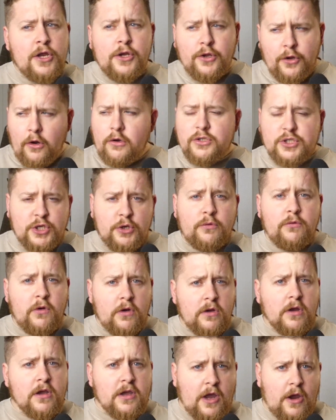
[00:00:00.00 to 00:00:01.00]
Not too
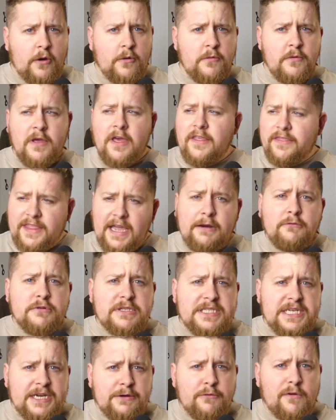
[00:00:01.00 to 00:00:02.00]
long ago, that
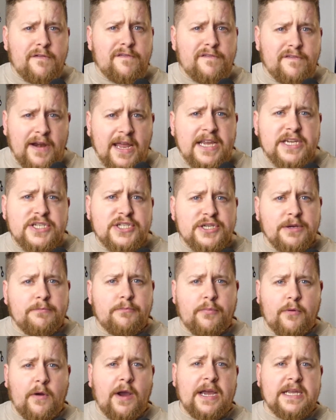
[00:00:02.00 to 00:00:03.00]
was near a
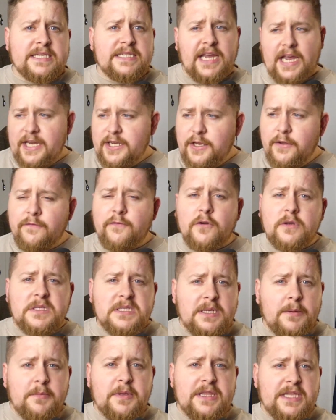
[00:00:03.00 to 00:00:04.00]
flagship price. And you've got
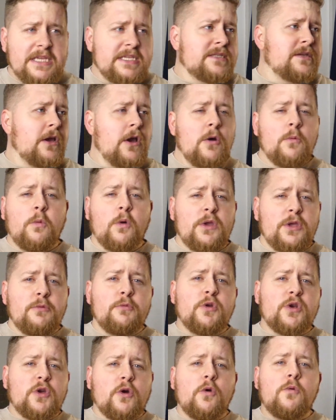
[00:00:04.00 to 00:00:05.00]
some of these, what you
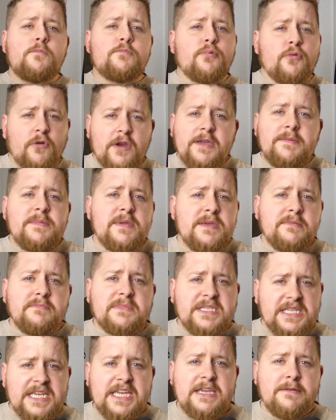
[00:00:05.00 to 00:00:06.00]
would call premium
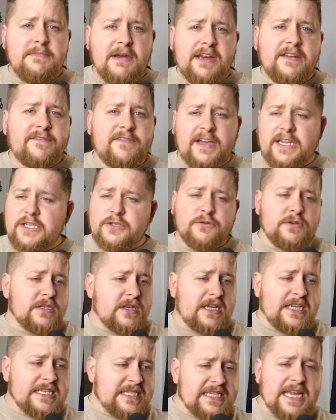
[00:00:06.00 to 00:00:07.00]
tier manufacturers
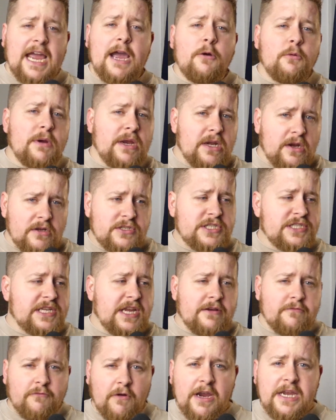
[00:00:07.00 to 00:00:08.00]
like Zowie, Logitech,